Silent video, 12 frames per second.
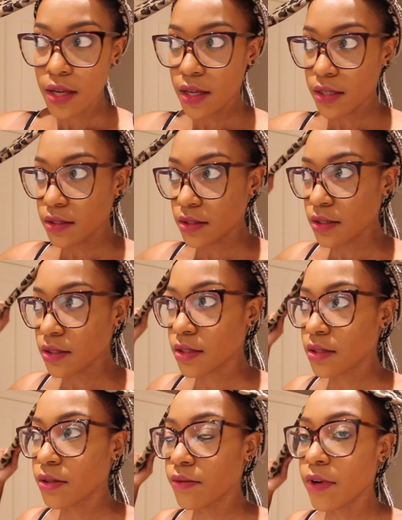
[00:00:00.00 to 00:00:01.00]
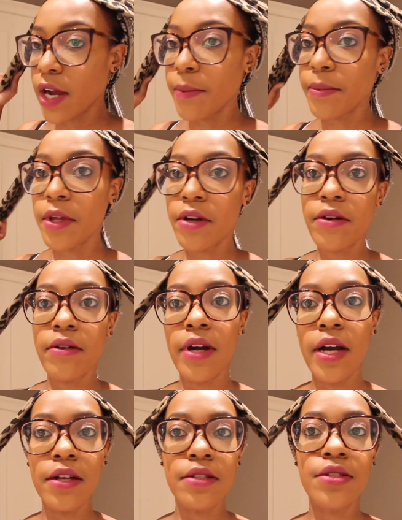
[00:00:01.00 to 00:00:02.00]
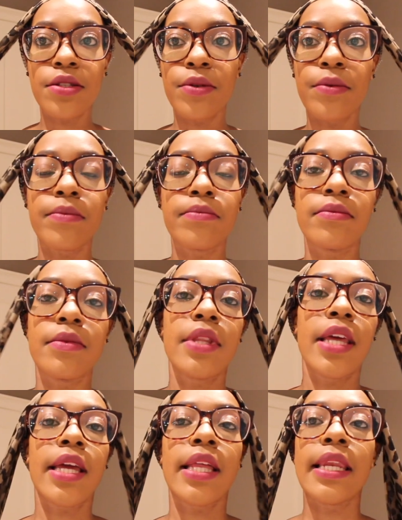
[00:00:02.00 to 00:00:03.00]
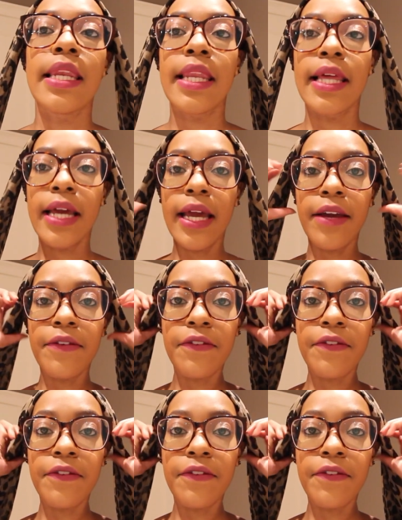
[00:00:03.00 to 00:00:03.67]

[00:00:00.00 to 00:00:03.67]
and just wrap that around so they can lay